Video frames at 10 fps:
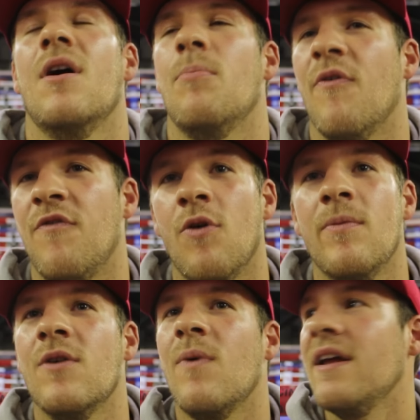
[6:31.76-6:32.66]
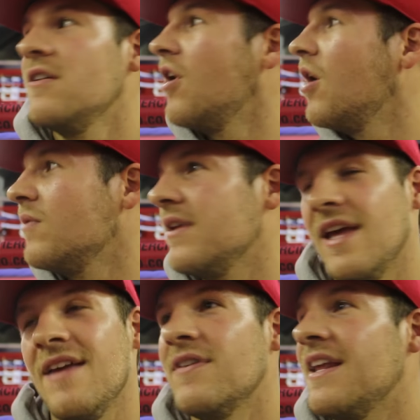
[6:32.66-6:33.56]
perform in a way not only
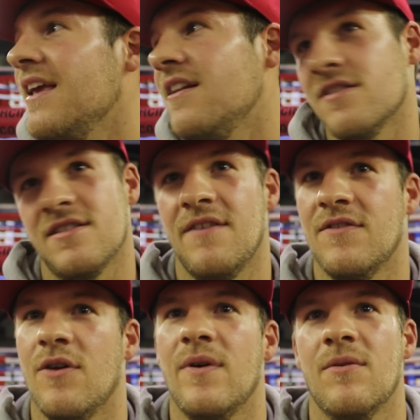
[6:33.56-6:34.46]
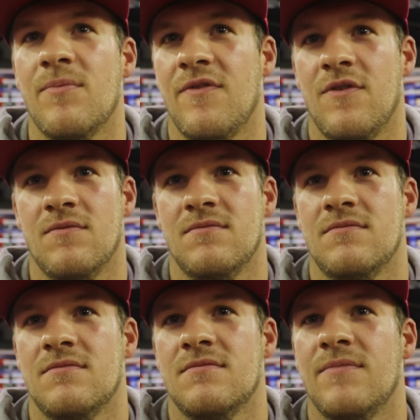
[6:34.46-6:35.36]
even he doesn't even know he can perform,
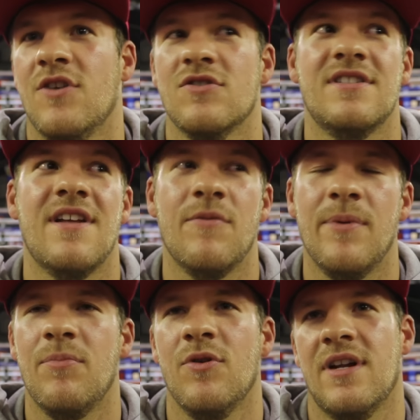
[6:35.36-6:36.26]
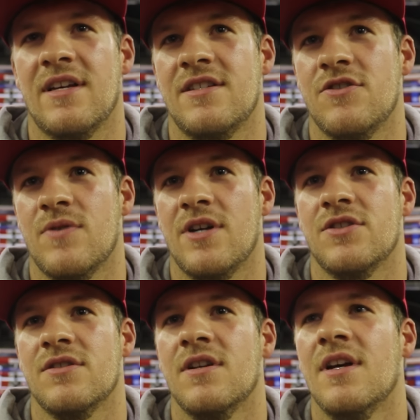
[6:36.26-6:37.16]
because he's never been put in that
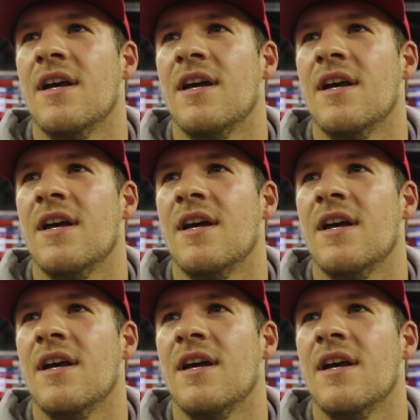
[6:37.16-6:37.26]
situation.